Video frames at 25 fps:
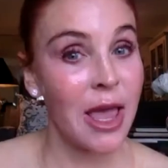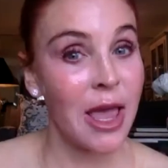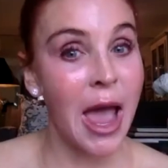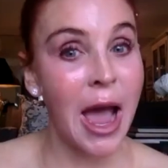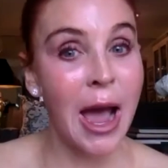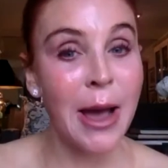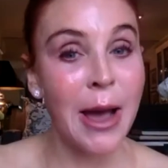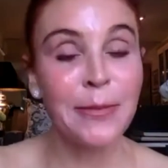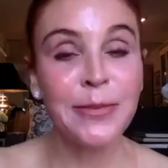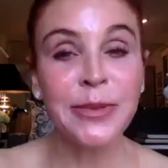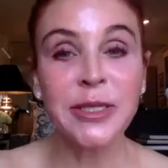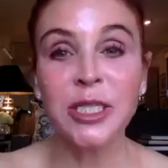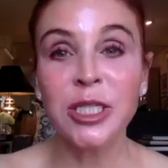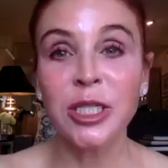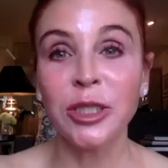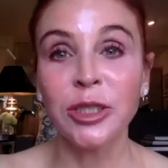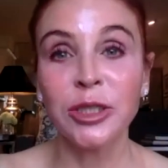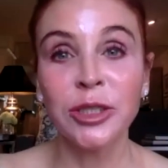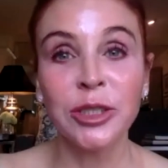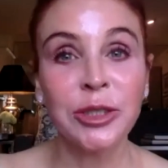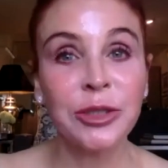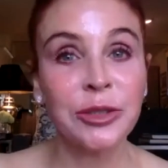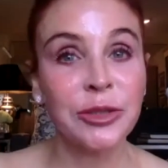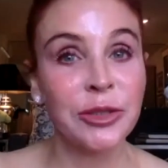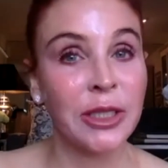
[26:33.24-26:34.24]

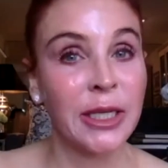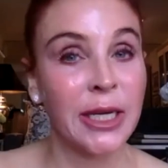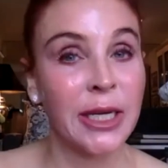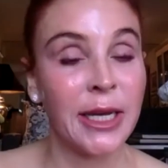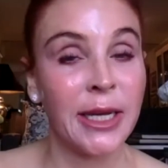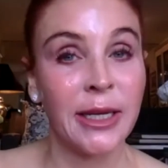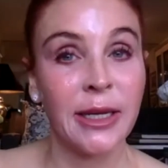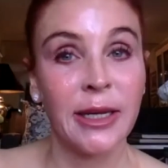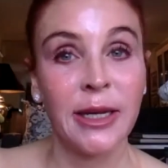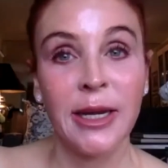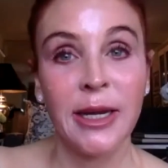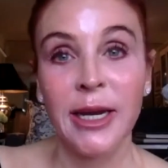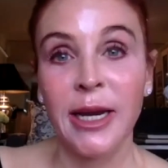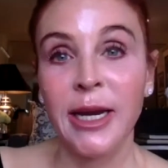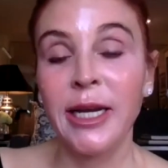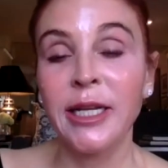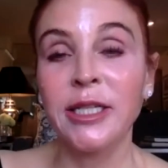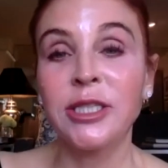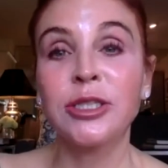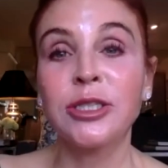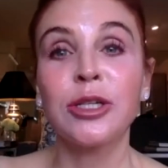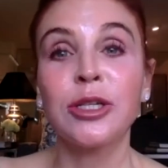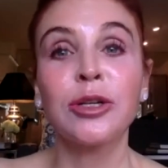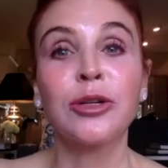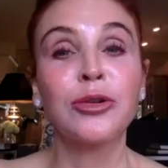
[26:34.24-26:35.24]
absolutely.
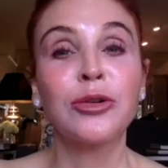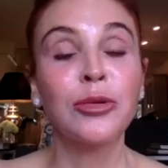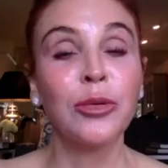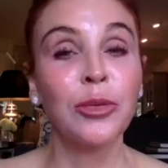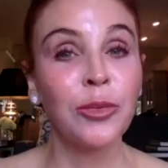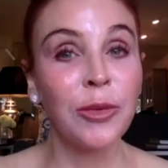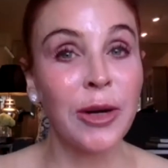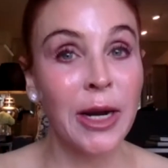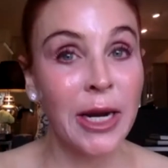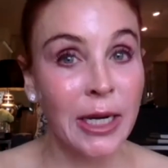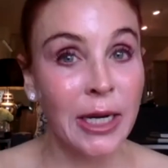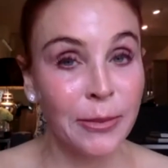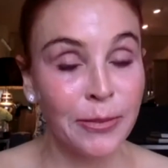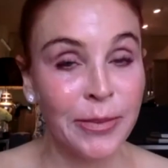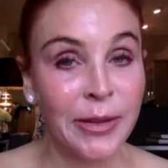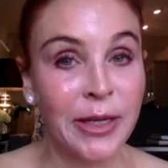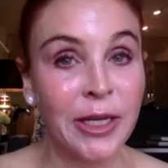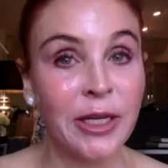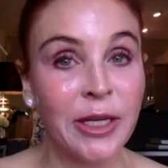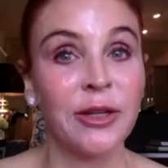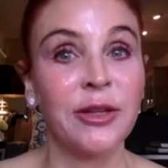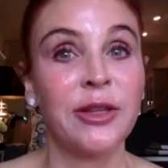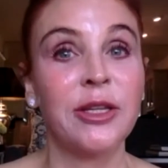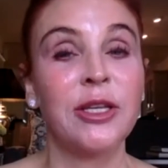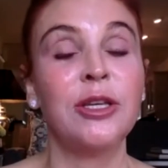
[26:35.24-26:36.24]
It's a great
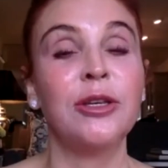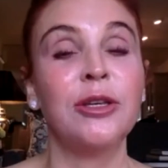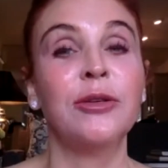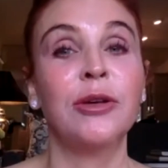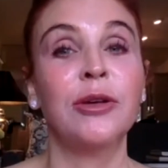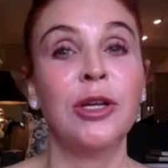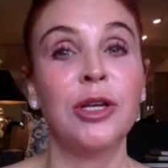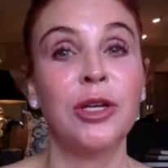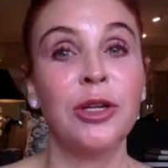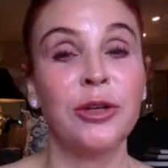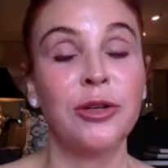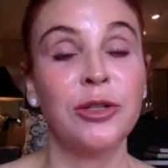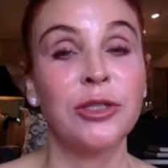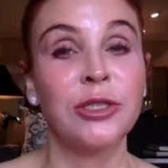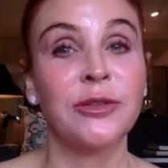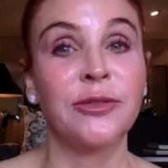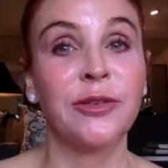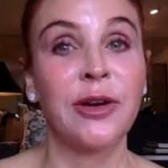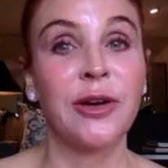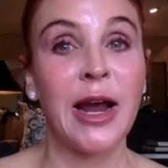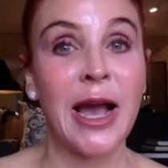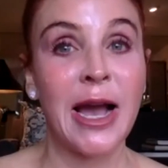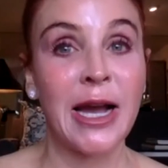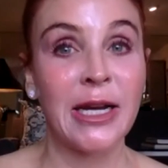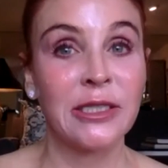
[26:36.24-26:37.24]
peel that you can use for
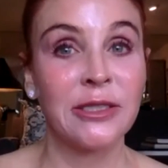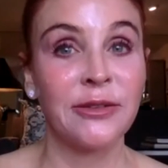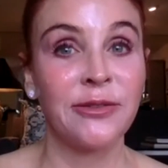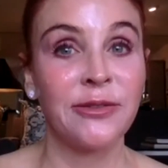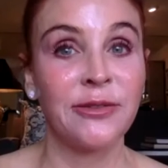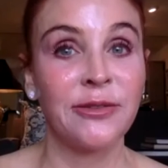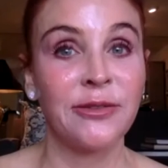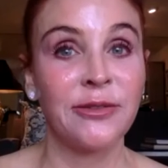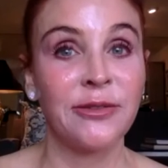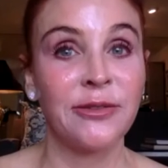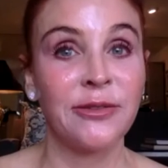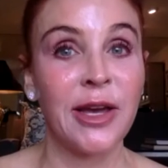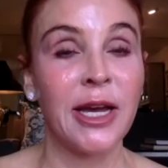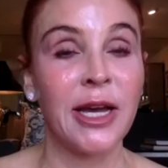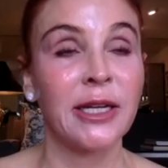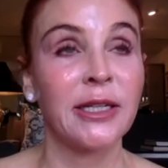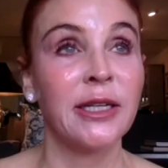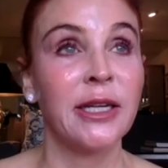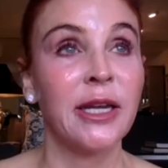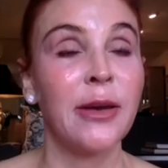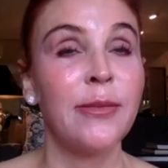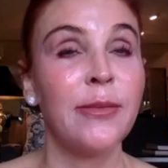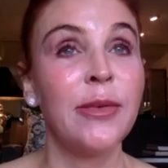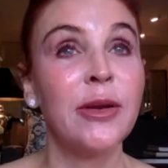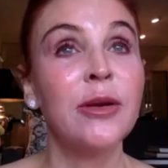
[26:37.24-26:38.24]
active acne.
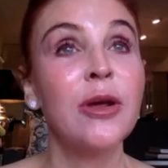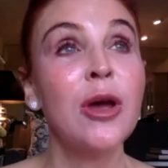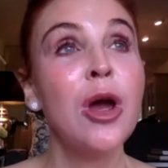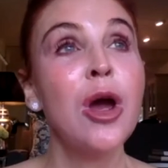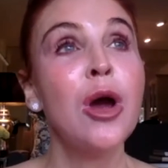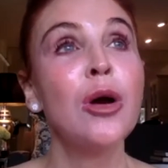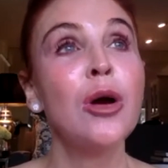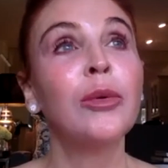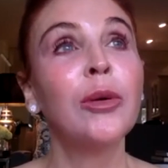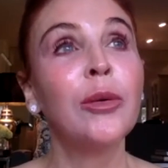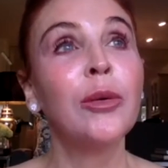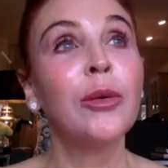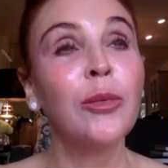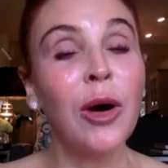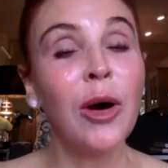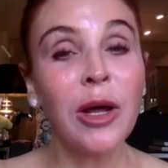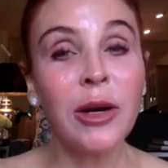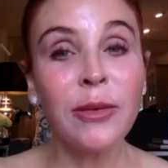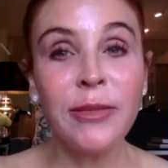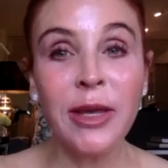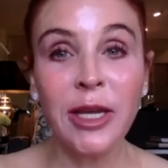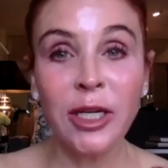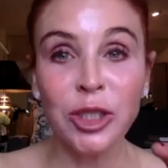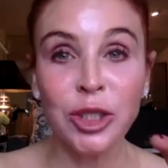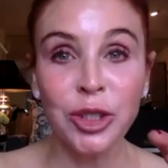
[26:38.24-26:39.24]
I mean, we want to
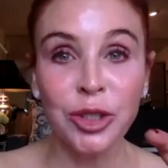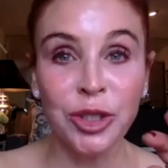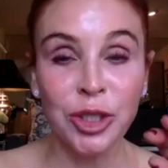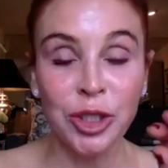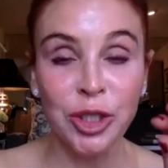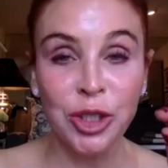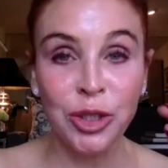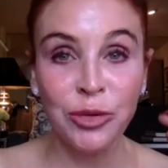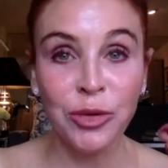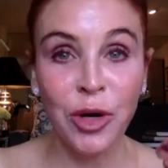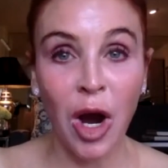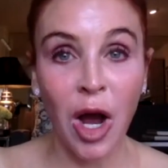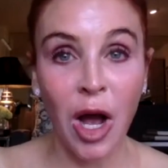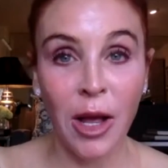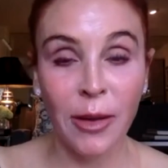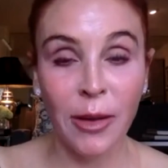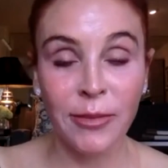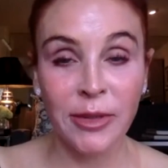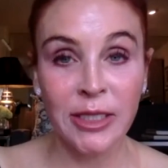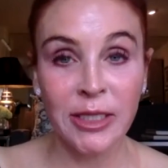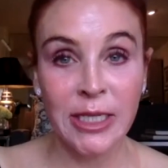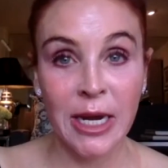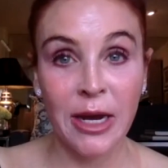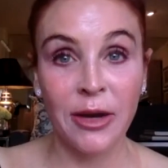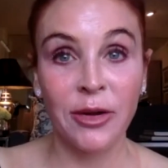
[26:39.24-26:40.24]
make sure that you calm it
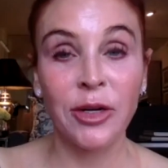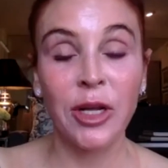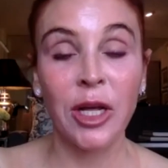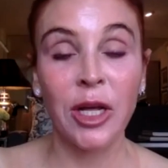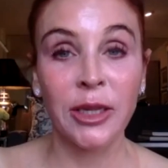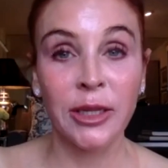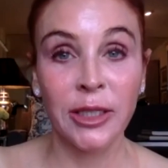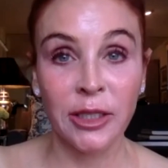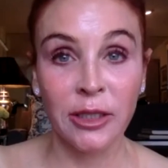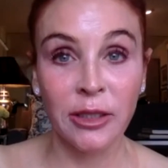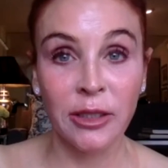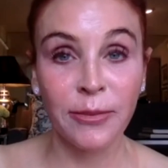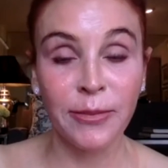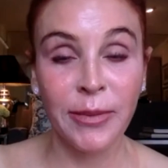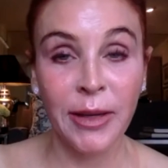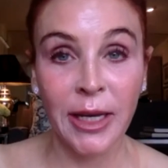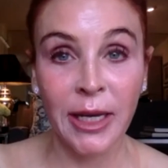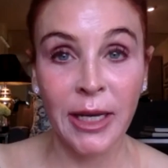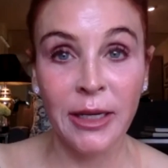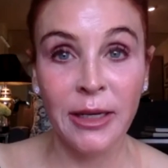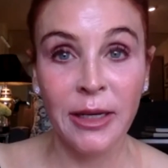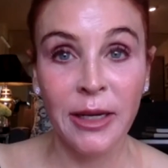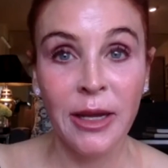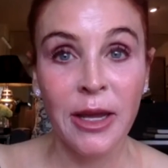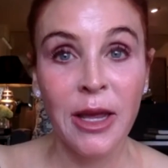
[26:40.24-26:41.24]
down a little bit,
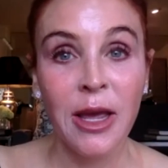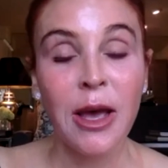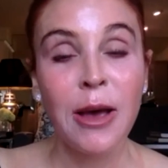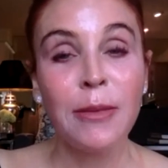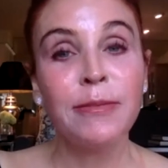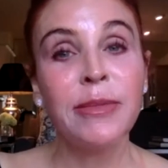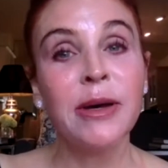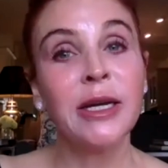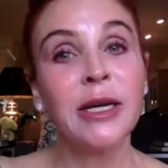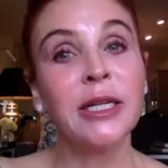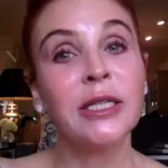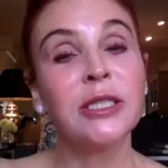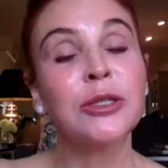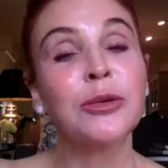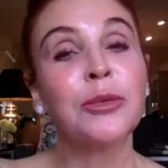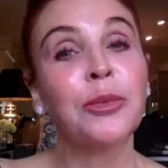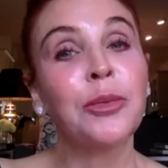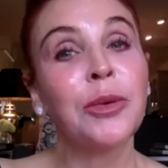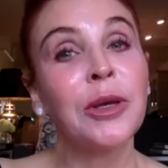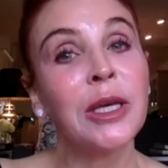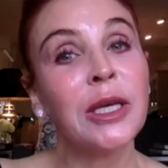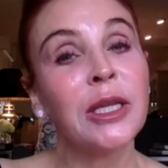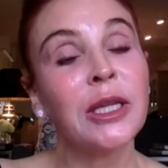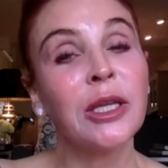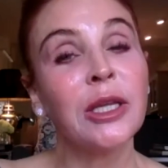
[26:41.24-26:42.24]
but it's
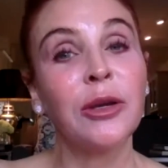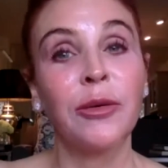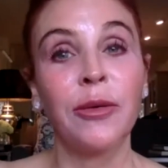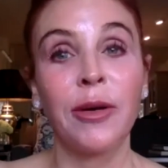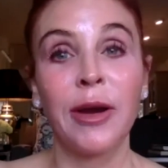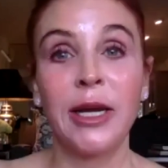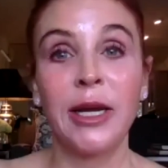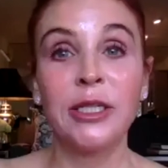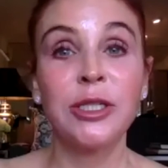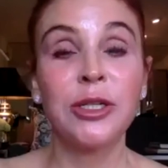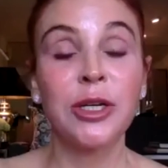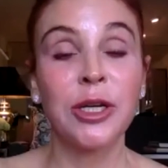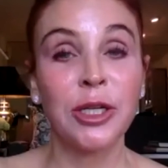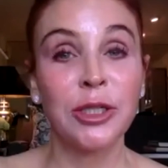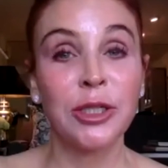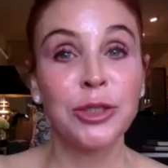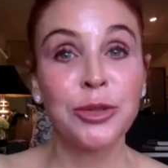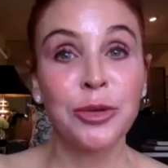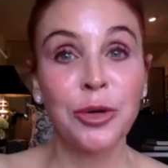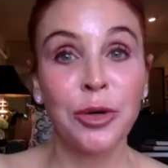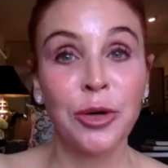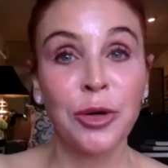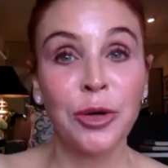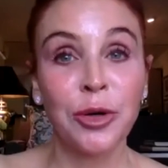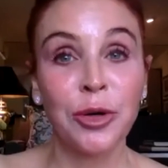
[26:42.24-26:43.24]
really great to
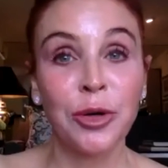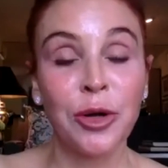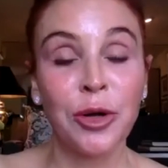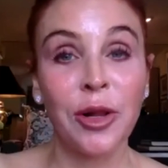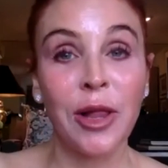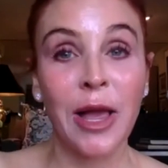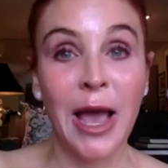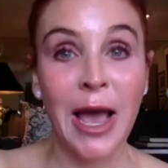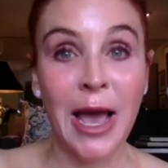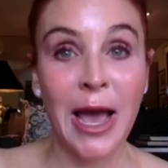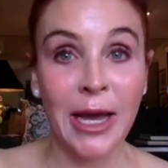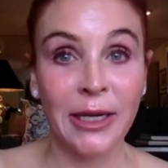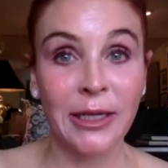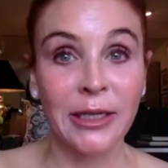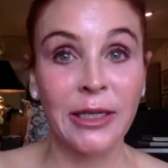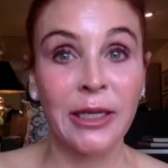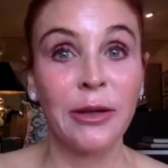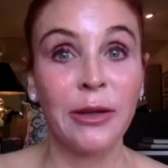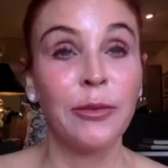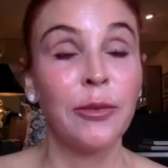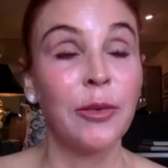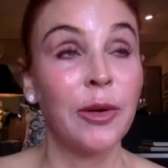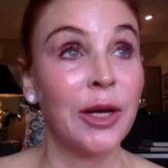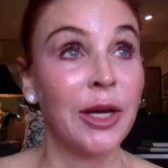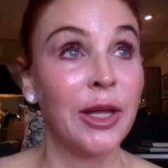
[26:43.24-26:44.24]
control
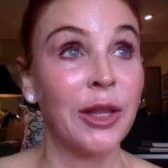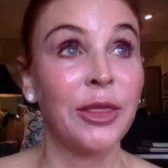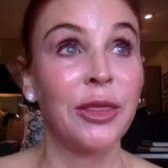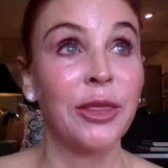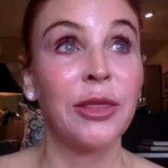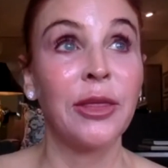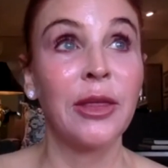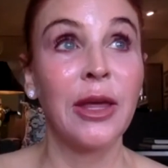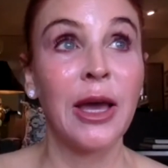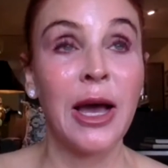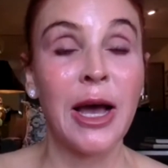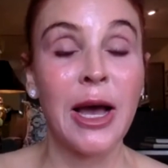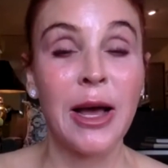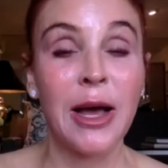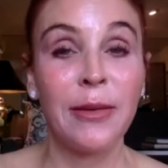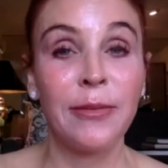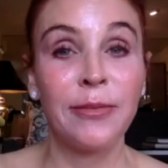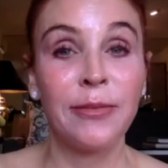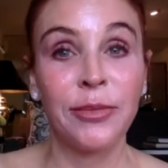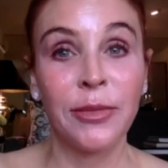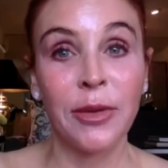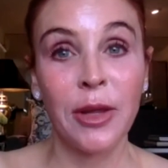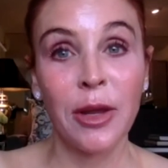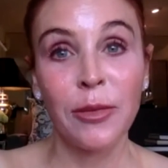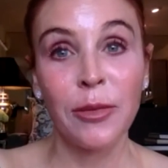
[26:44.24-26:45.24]
acne with
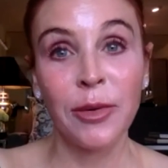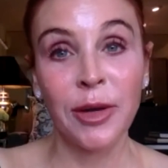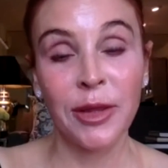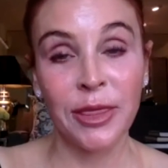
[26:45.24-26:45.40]
a